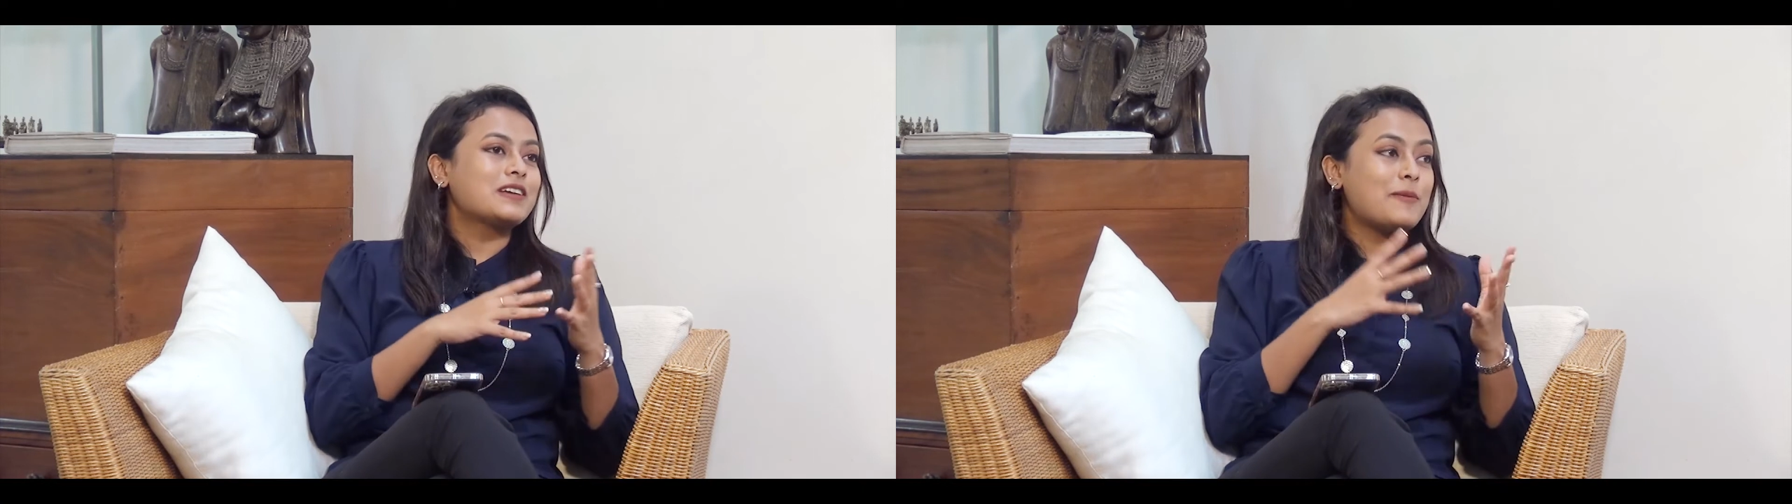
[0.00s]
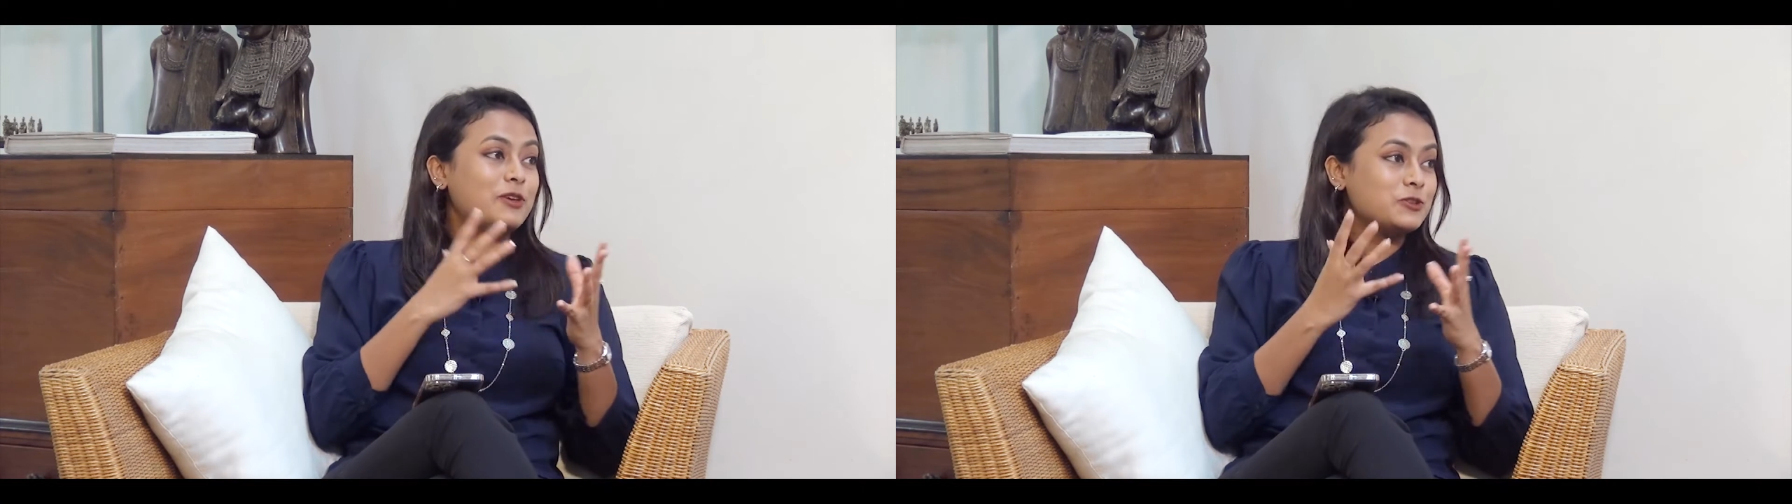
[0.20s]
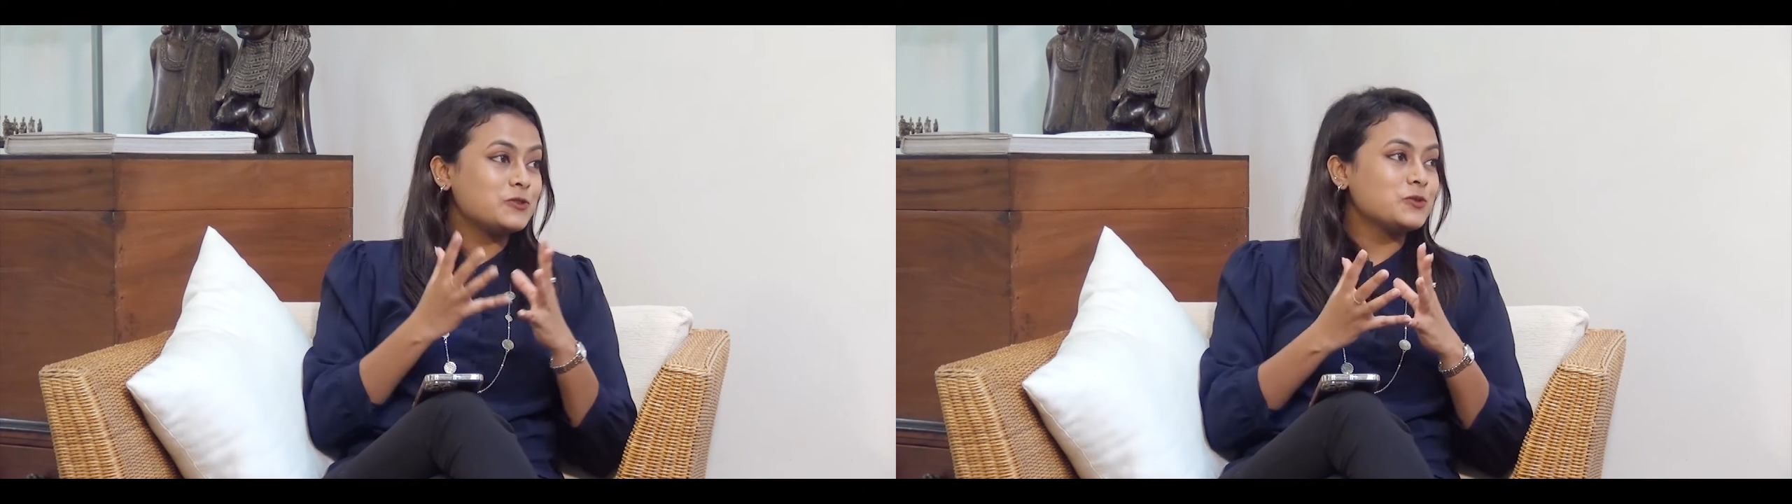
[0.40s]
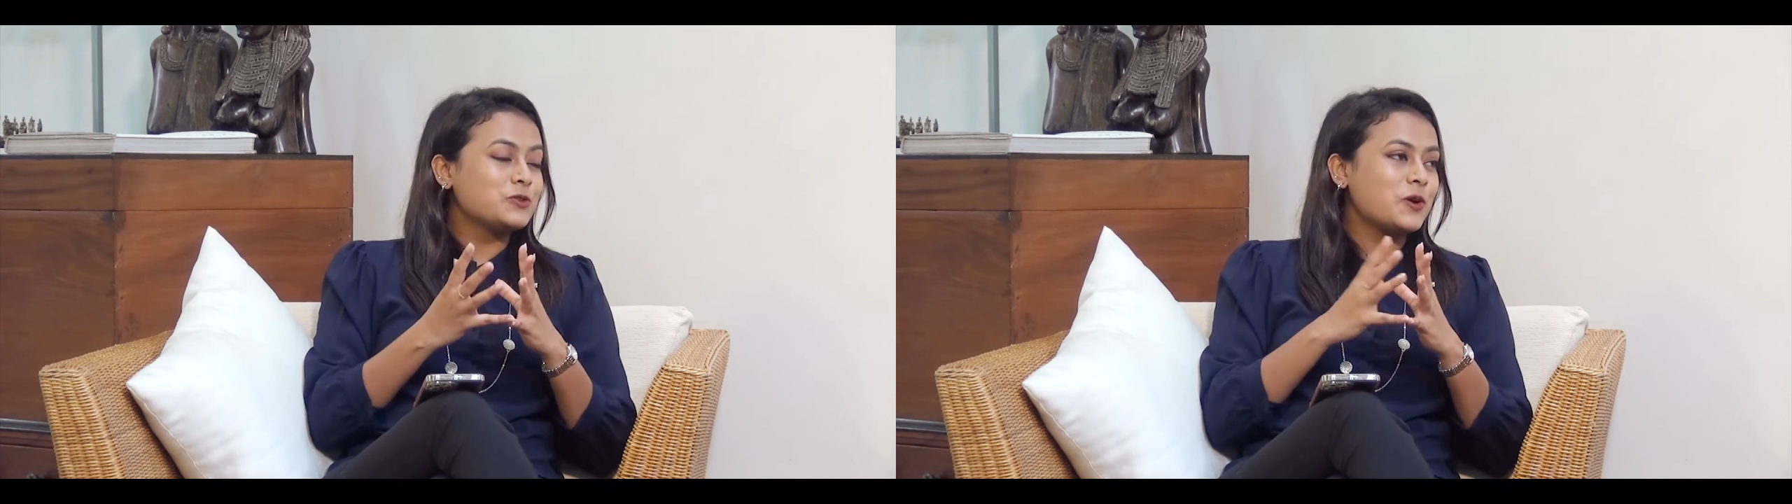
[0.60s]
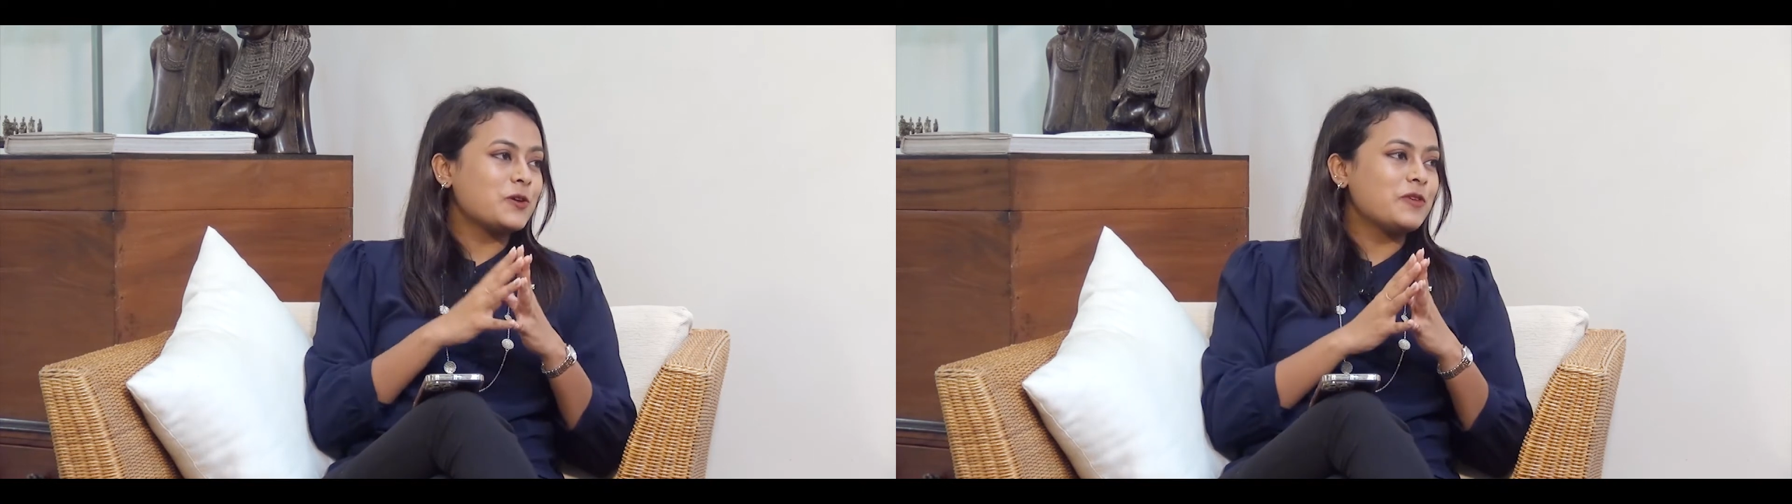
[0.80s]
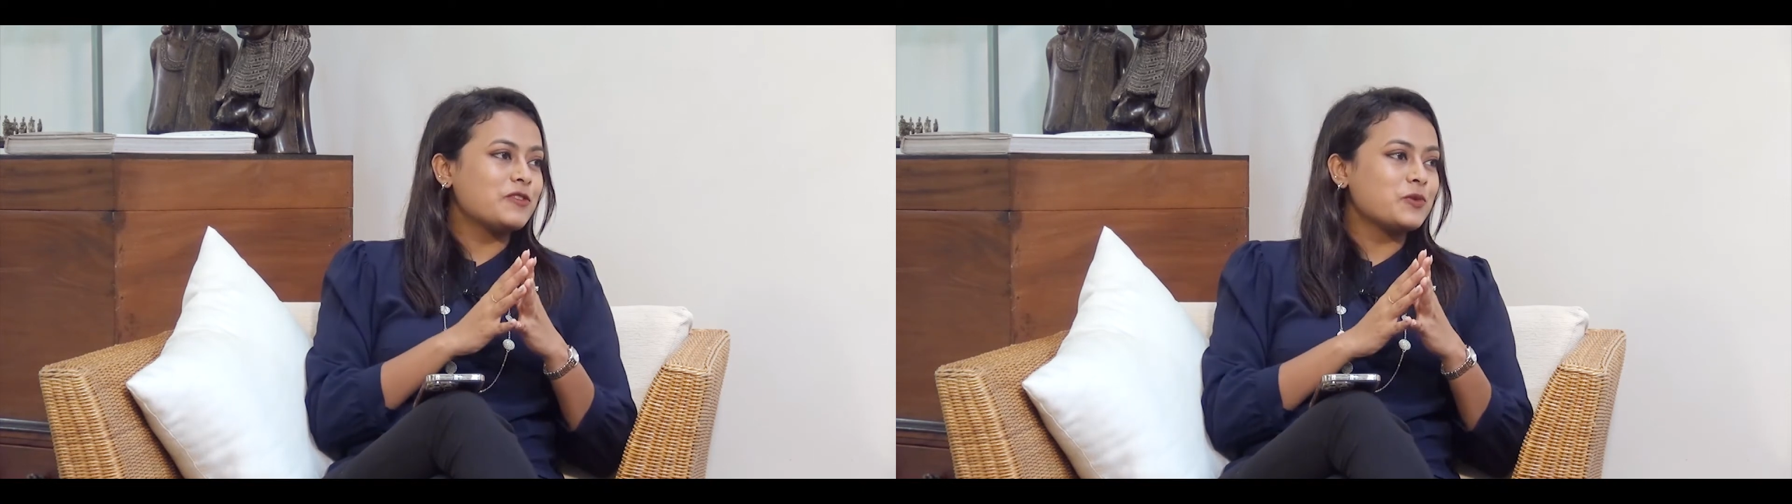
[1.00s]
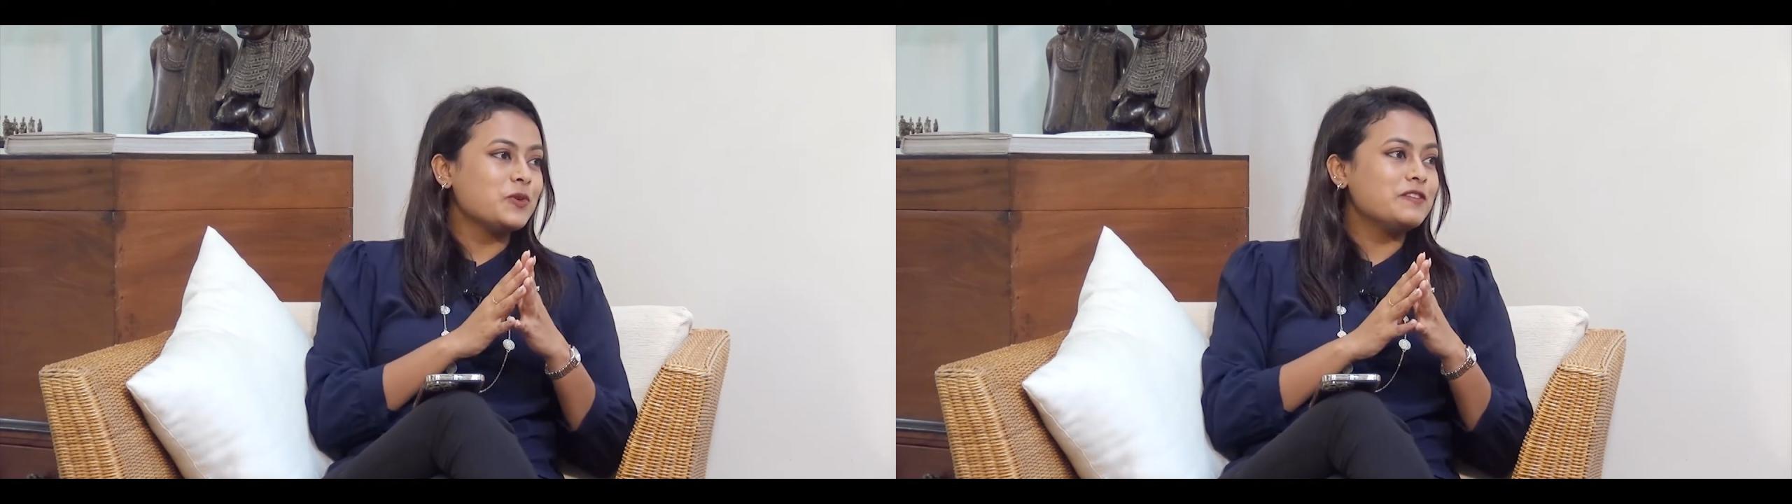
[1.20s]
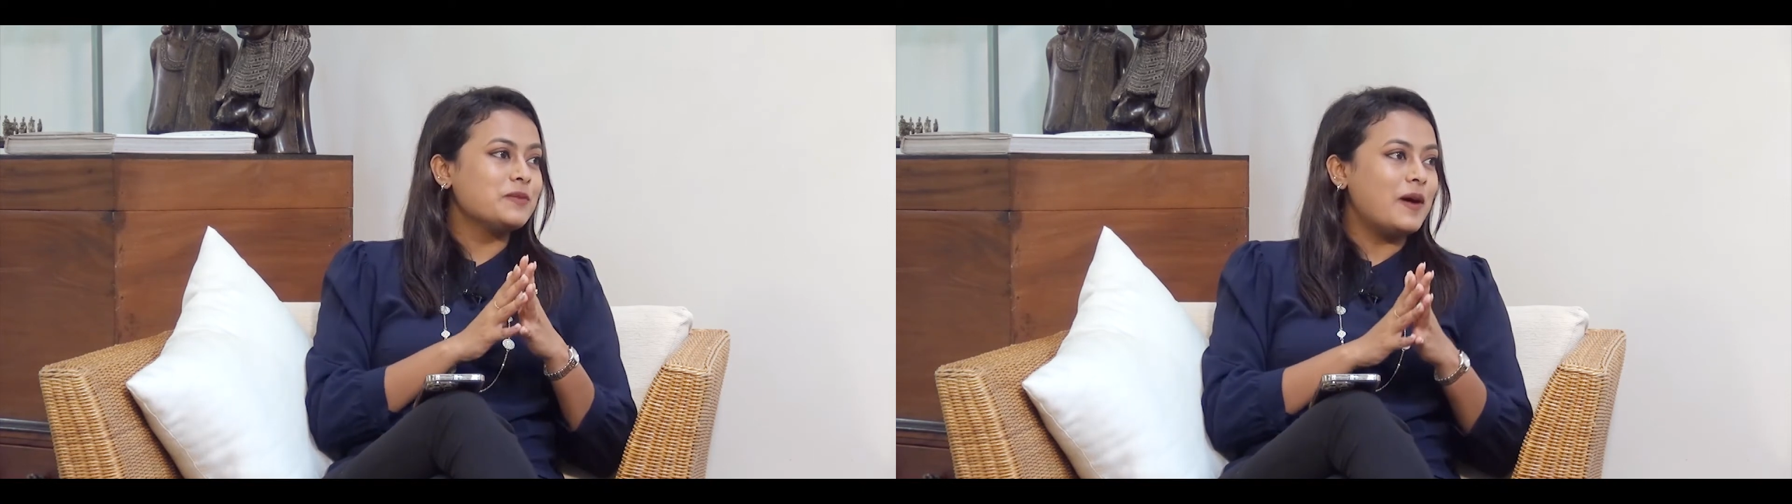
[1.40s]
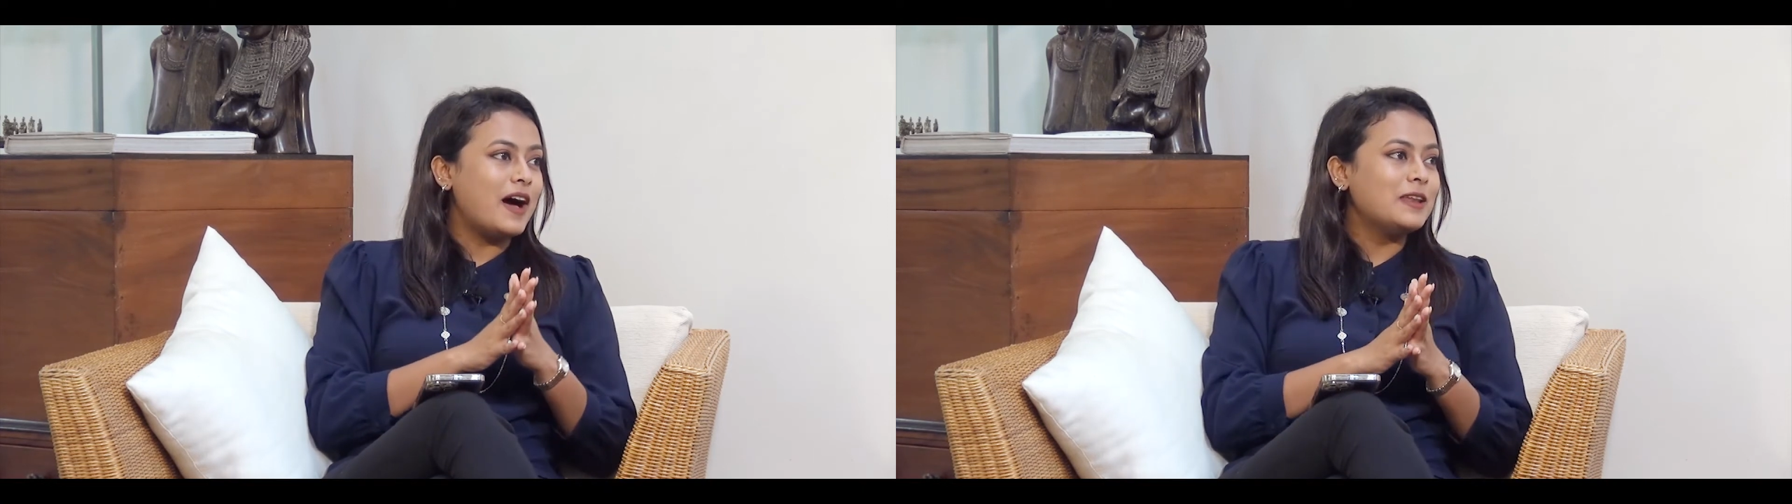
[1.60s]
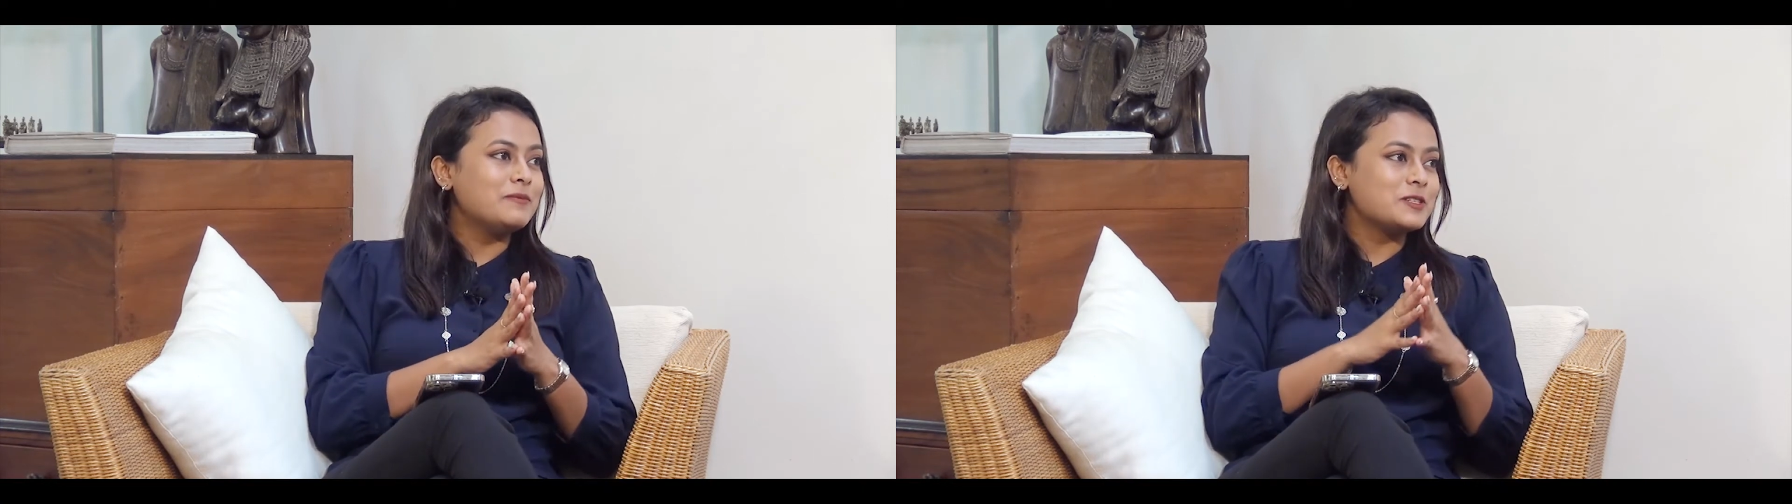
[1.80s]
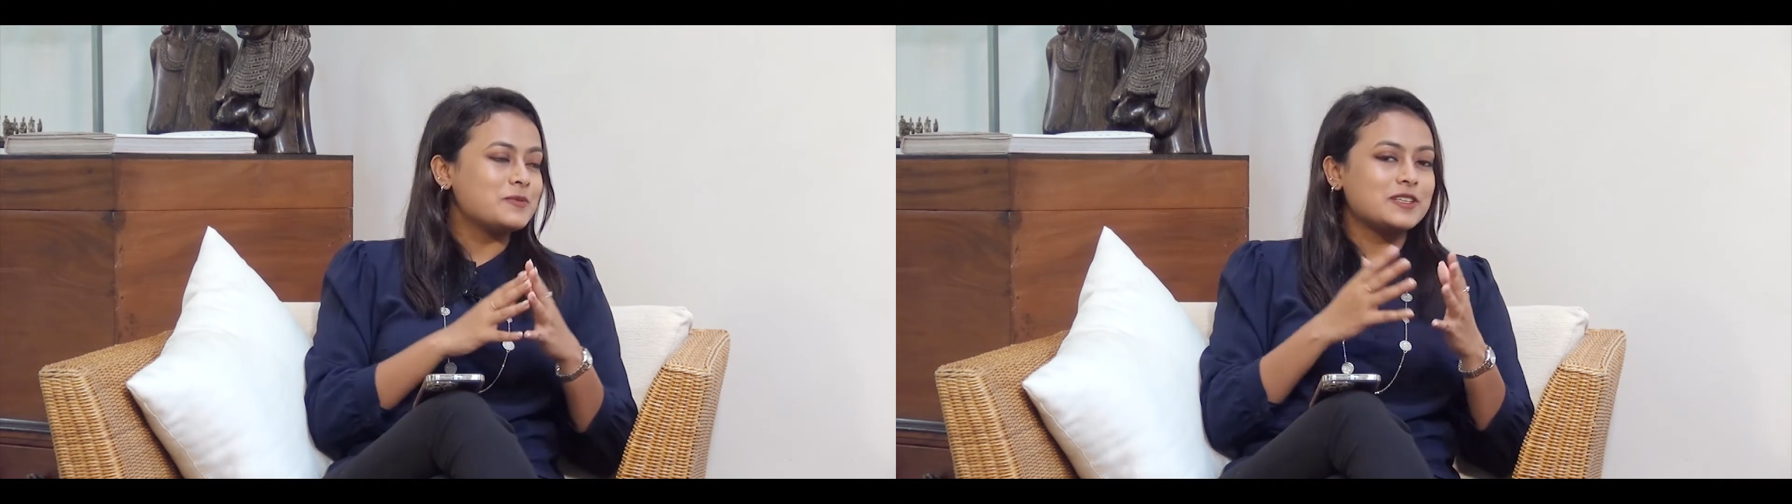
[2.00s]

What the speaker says: coming into talking about the role of the parliament,